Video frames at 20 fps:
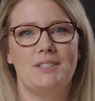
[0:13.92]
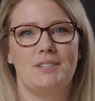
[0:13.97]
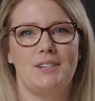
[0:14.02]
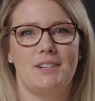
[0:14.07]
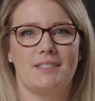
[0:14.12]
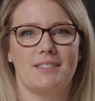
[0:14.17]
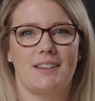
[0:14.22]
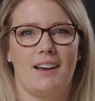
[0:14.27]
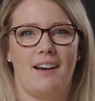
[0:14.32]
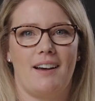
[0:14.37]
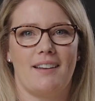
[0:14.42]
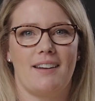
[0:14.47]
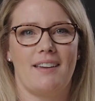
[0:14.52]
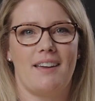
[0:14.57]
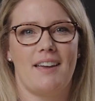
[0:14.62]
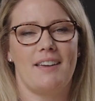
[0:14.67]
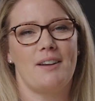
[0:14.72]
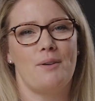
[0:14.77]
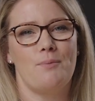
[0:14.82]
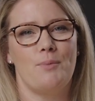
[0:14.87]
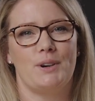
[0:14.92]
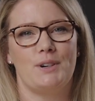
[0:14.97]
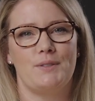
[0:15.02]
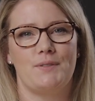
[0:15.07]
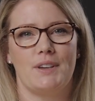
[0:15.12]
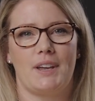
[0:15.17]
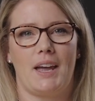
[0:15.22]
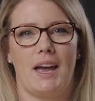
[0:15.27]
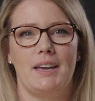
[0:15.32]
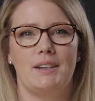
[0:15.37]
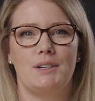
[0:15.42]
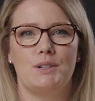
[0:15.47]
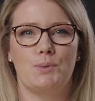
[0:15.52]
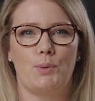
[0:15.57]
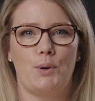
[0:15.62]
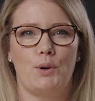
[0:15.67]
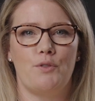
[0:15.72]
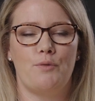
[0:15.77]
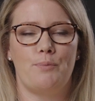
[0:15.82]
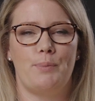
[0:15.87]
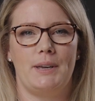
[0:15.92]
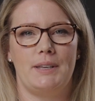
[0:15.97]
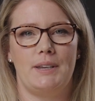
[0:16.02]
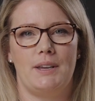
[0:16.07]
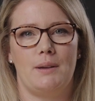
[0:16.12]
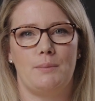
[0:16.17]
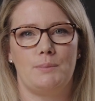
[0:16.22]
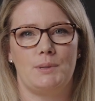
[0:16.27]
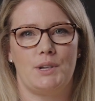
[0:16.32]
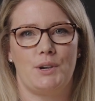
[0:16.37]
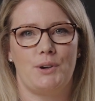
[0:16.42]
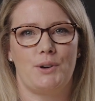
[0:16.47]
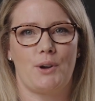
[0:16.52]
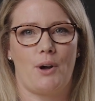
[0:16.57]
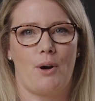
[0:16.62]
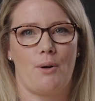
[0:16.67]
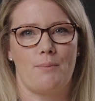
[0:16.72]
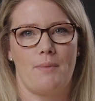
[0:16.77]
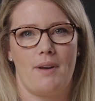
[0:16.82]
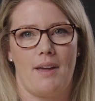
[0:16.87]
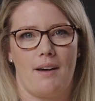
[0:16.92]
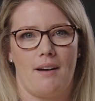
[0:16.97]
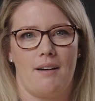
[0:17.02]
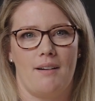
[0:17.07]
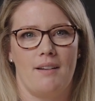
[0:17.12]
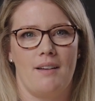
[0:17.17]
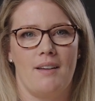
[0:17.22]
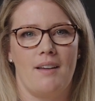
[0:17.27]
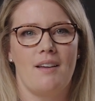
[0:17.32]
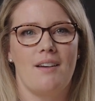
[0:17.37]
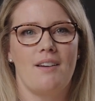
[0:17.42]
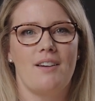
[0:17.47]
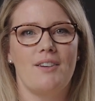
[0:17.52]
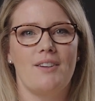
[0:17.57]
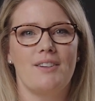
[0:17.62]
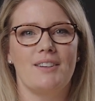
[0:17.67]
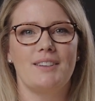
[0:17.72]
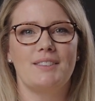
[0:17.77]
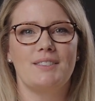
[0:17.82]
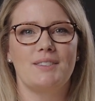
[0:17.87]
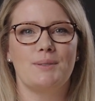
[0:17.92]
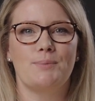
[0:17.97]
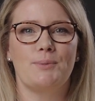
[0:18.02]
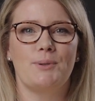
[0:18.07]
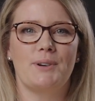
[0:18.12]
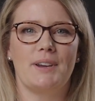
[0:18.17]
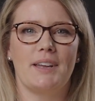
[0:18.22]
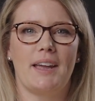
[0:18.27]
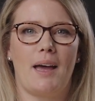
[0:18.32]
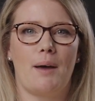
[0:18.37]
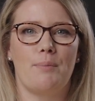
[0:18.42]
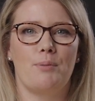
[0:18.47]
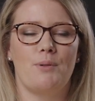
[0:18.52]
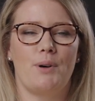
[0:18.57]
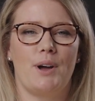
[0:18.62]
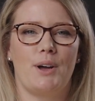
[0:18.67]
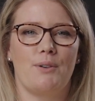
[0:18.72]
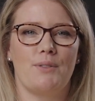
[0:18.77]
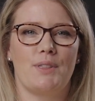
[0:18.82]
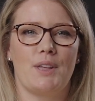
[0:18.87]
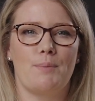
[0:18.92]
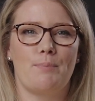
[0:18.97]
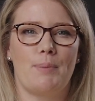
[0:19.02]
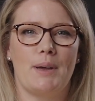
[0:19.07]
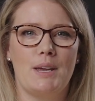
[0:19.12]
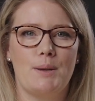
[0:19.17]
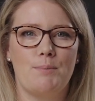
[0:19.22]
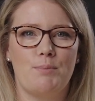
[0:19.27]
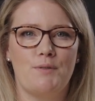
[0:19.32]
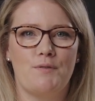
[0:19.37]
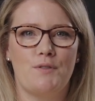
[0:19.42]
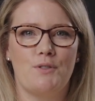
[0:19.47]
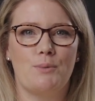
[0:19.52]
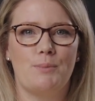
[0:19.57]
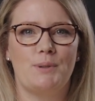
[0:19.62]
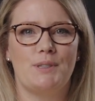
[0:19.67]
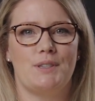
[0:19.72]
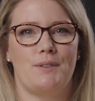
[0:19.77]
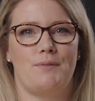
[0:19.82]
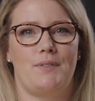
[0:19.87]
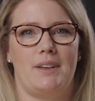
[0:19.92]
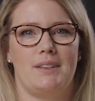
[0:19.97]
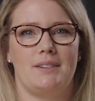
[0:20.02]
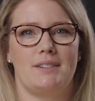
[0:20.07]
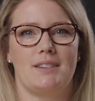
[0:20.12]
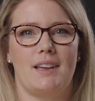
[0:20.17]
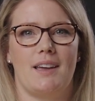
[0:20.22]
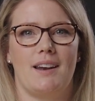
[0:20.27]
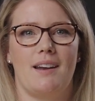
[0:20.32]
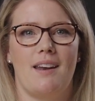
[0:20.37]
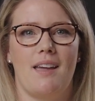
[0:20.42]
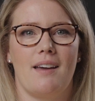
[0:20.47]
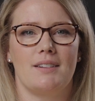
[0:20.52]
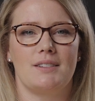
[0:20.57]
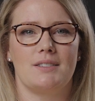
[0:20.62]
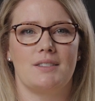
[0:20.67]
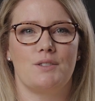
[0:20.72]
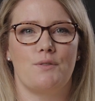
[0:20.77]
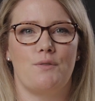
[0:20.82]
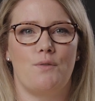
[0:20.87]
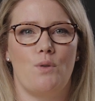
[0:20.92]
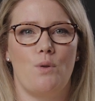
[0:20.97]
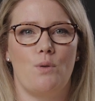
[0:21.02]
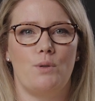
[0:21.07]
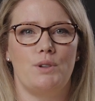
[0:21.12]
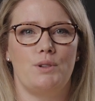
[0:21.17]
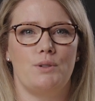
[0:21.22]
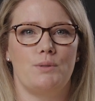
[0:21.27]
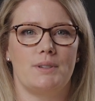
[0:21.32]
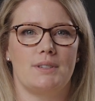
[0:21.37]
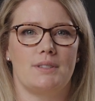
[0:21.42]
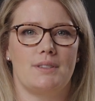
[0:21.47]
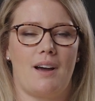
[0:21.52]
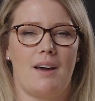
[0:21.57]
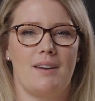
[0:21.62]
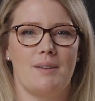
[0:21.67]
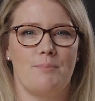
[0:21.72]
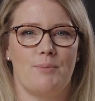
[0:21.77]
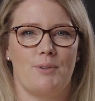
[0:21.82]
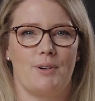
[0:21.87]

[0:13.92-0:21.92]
Jess Carter and I'm one of the K-12 BDMs here at CompNow. Early this morning, Apple held their peak performance event and announced four new exciting